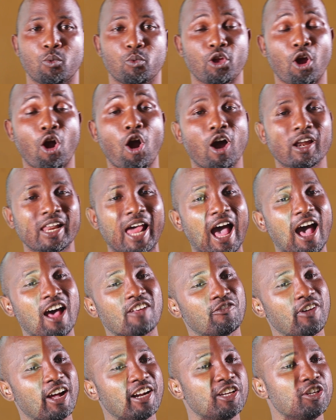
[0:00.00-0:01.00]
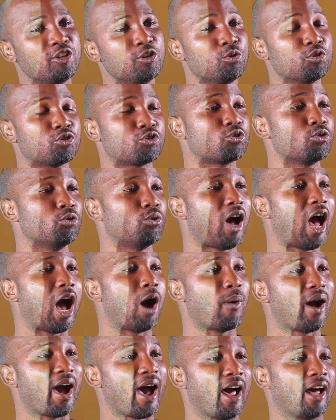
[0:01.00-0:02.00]
We all are very used to
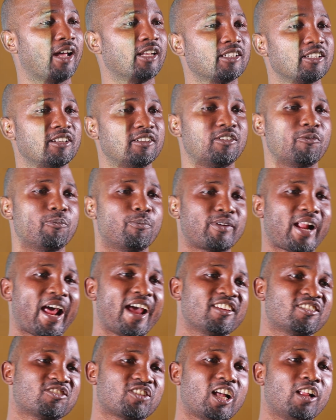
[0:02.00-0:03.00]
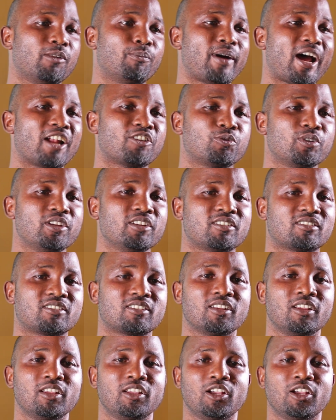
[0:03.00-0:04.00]
our bright cell batteries,